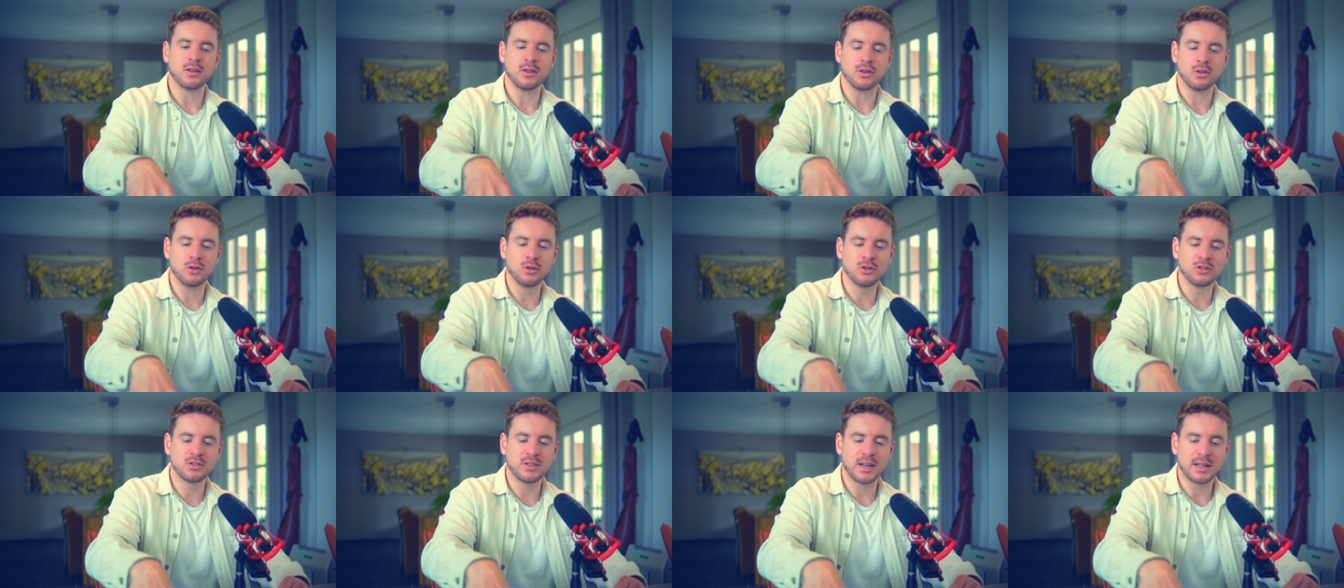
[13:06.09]

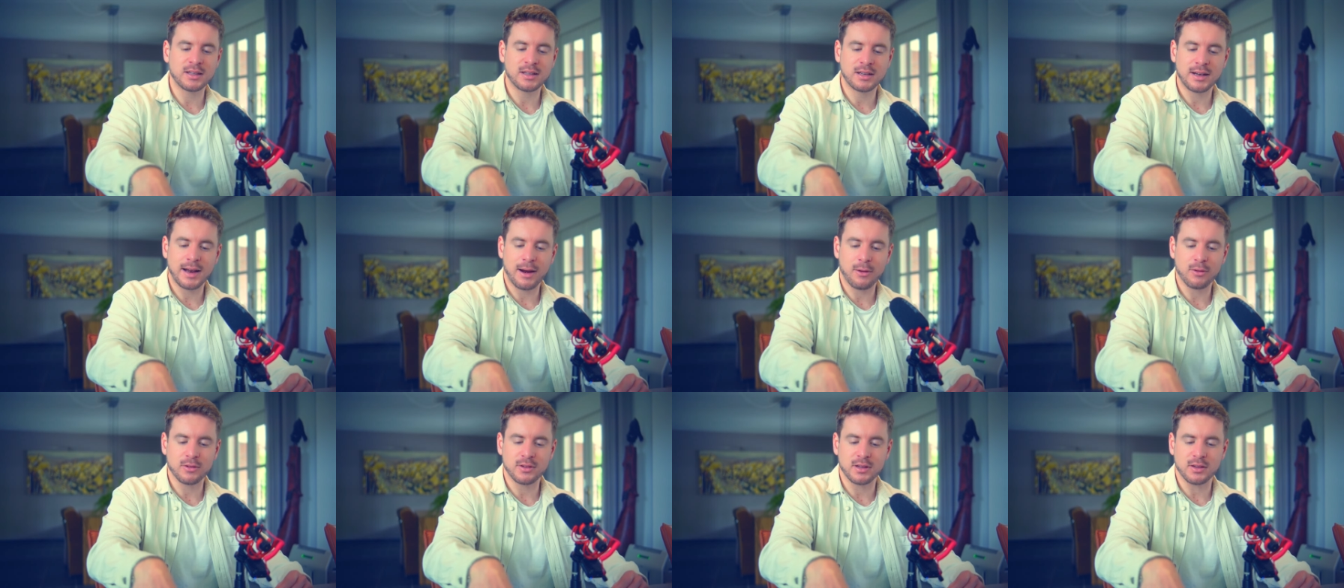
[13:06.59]
Use that
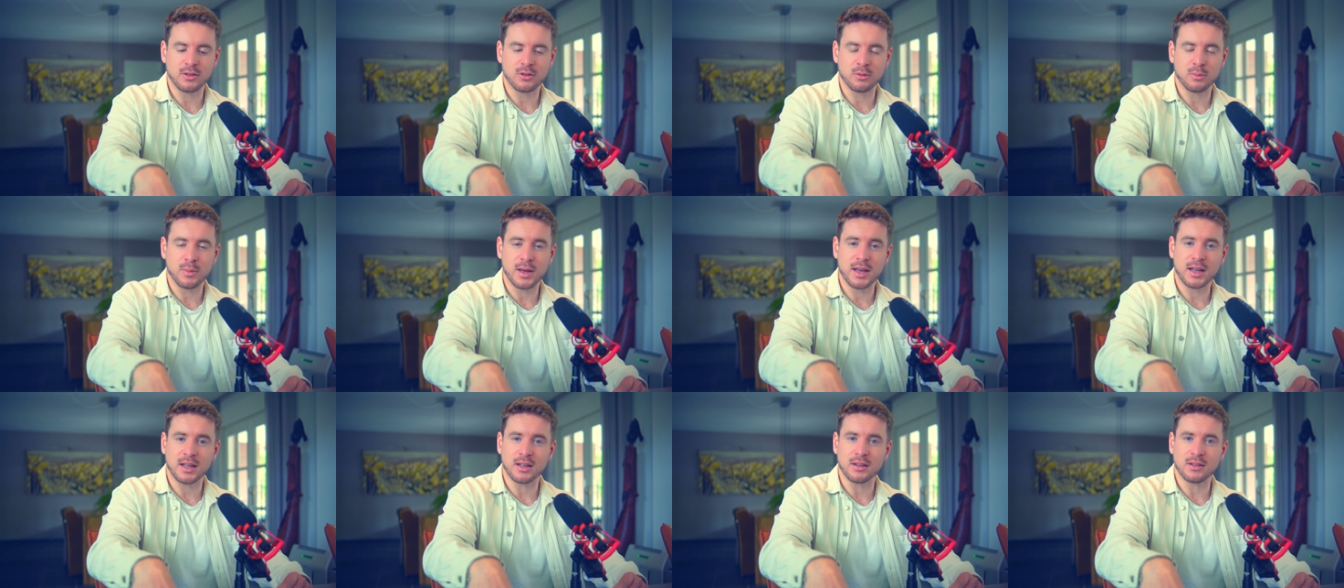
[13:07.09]
clarity to
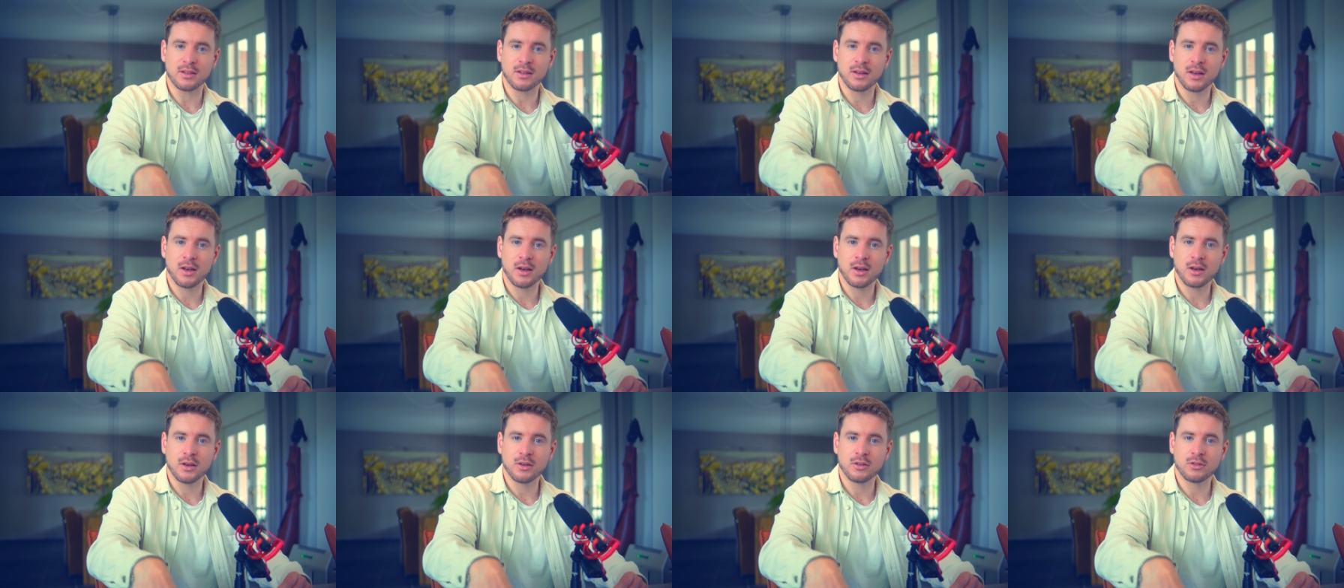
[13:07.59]
make it
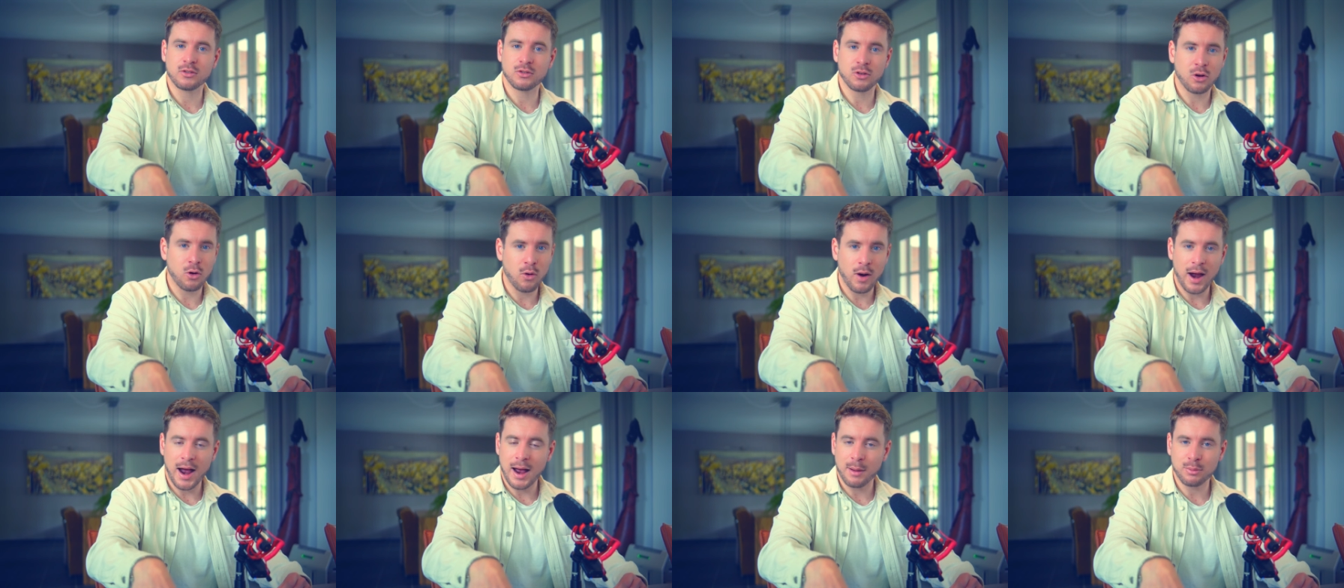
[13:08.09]

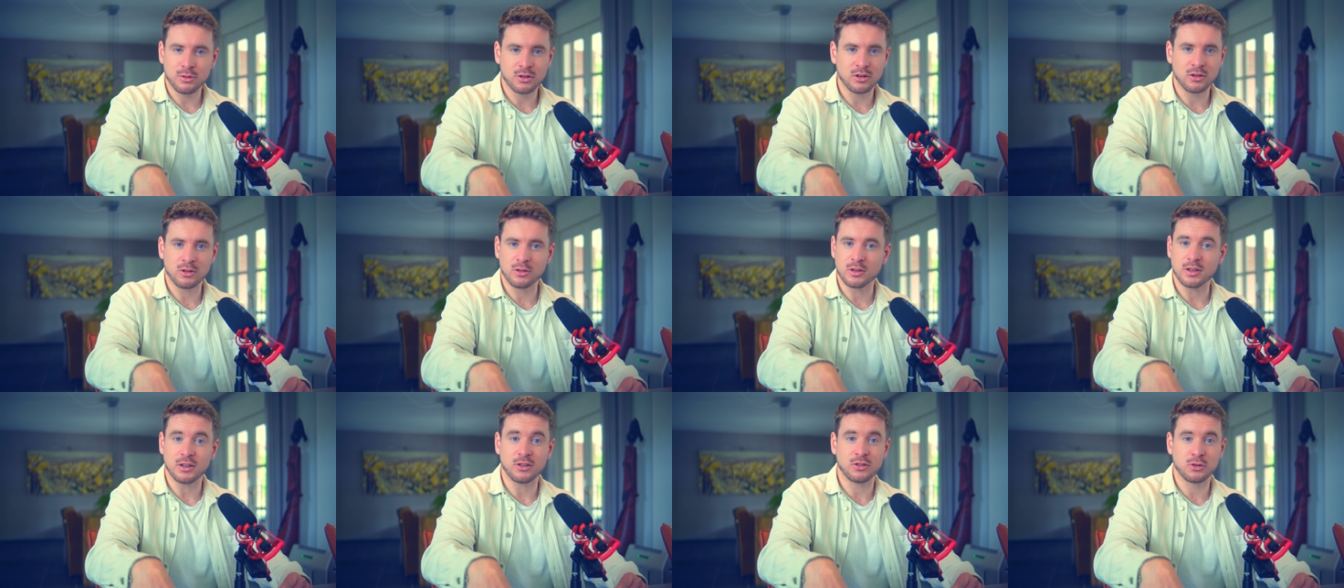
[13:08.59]
so
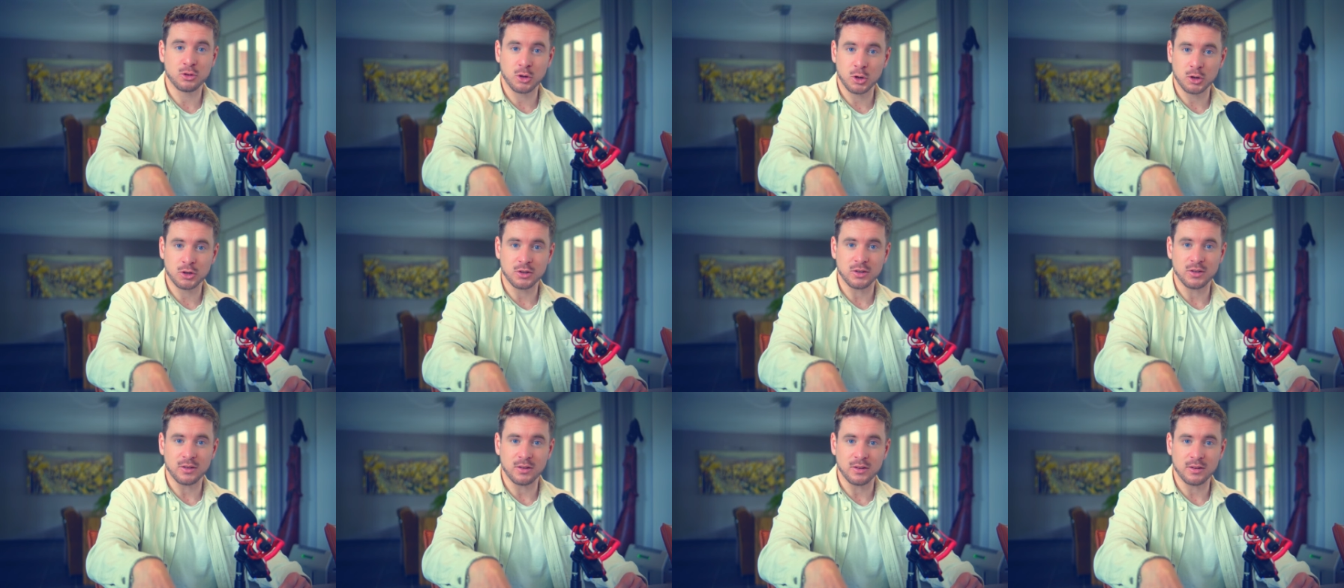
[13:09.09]
absolutely
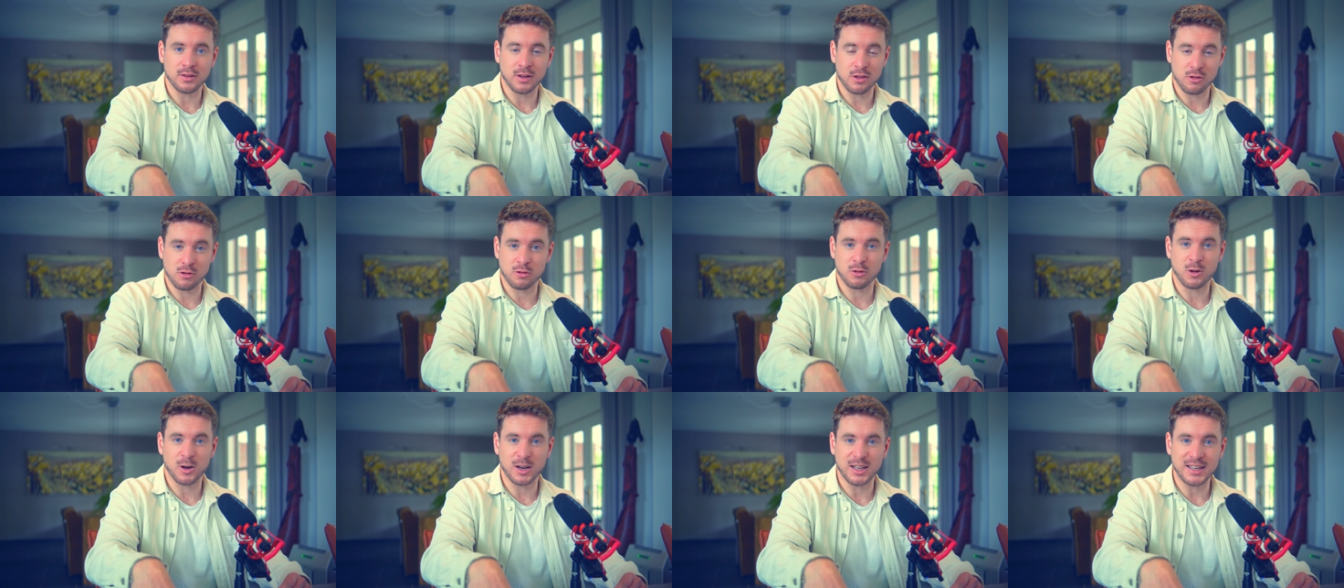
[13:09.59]
certain that
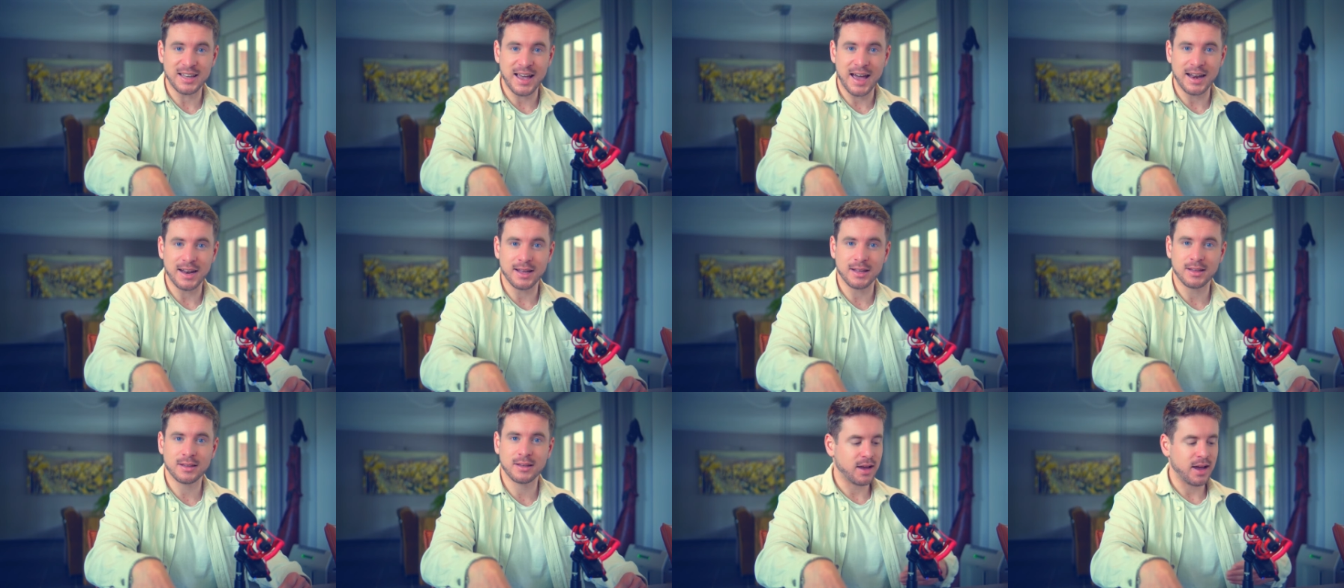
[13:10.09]
you're going to
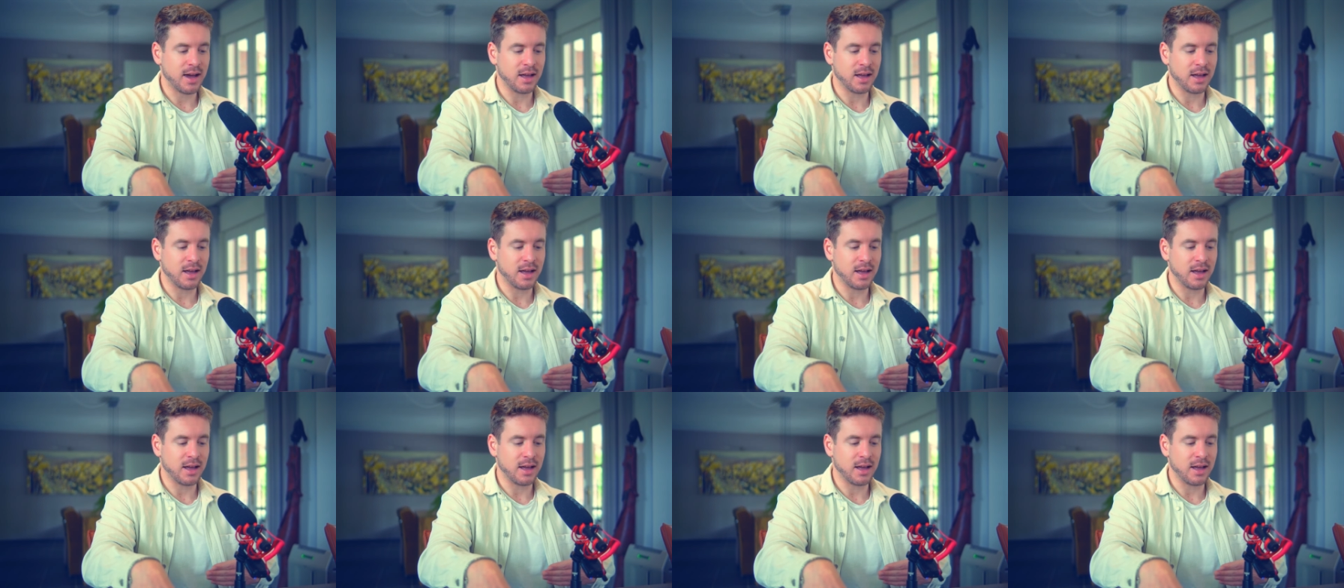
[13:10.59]
get it.